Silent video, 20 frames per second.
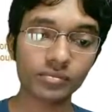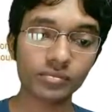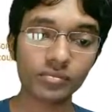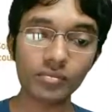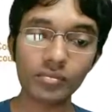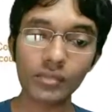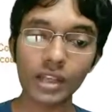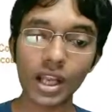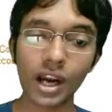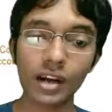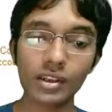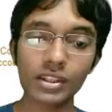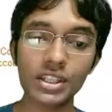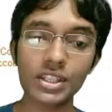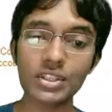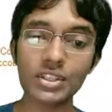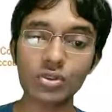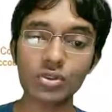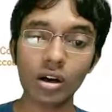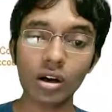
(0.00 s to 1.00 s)
And this is
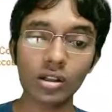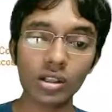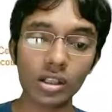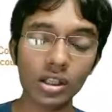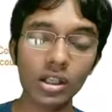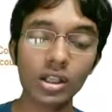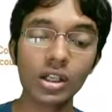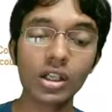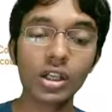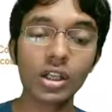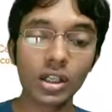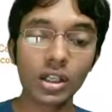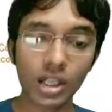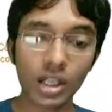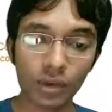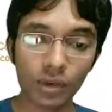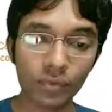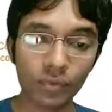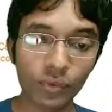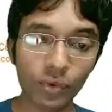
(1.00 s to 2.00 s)
called the
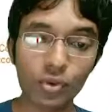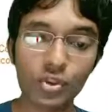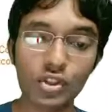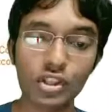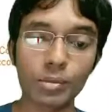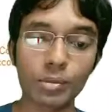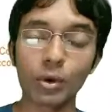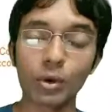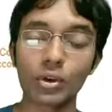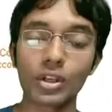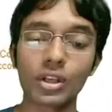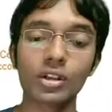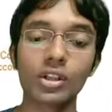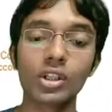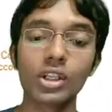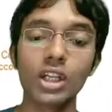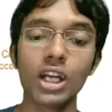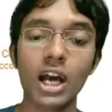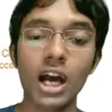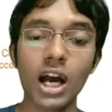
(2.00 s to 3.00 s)
confused deputy.
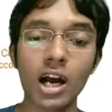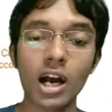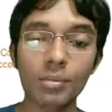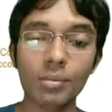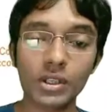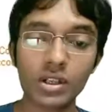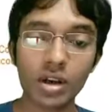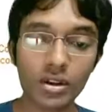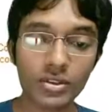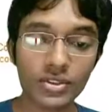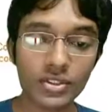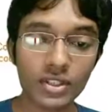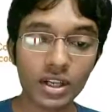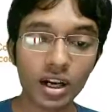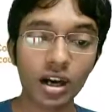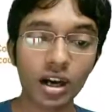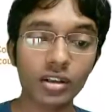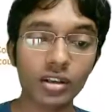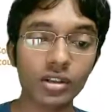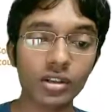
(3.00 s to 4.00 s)
Because the
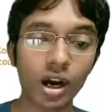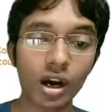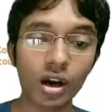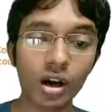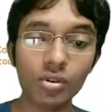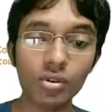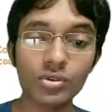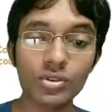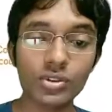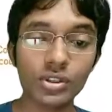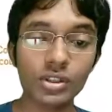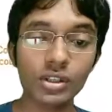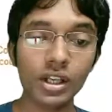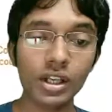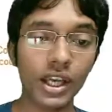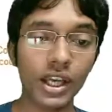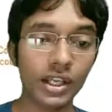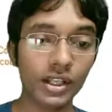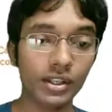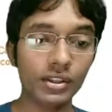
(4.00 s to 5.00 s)
account
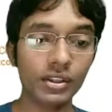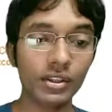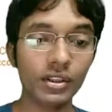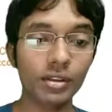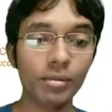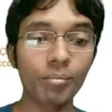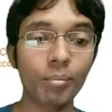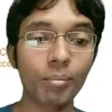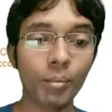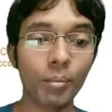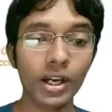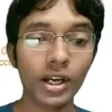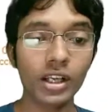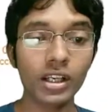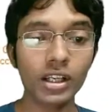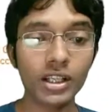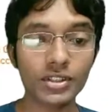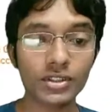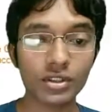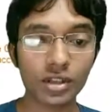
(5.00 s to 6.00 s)
in the middle
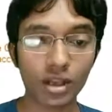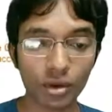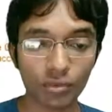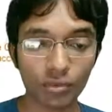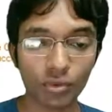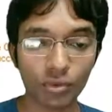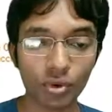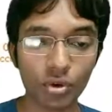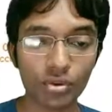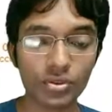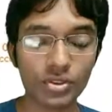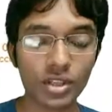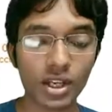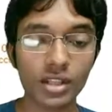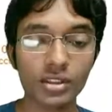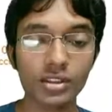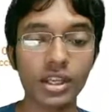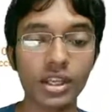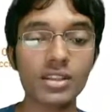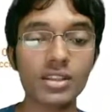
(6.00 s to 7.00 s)
is confused, it
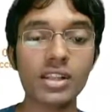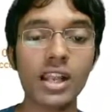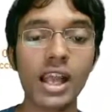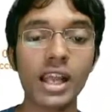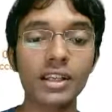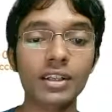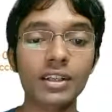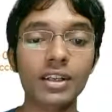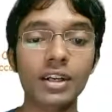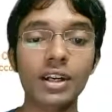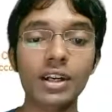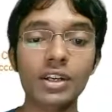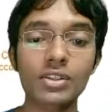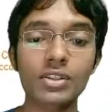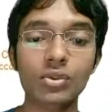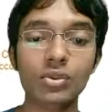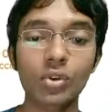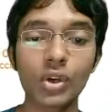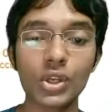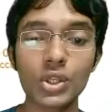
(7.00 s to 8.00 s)
thinks like it's
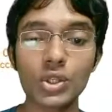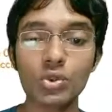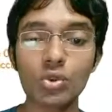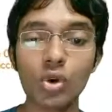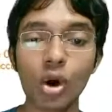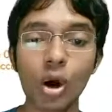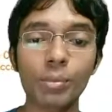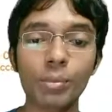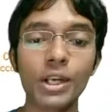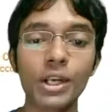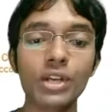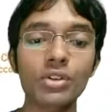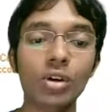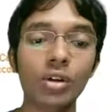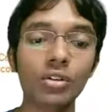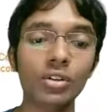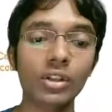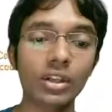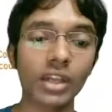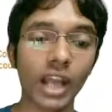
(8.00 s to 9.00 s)
going to operate on the
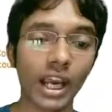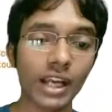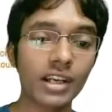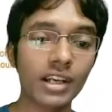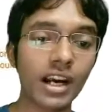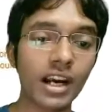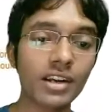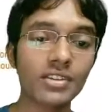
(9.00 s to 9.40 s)
right hand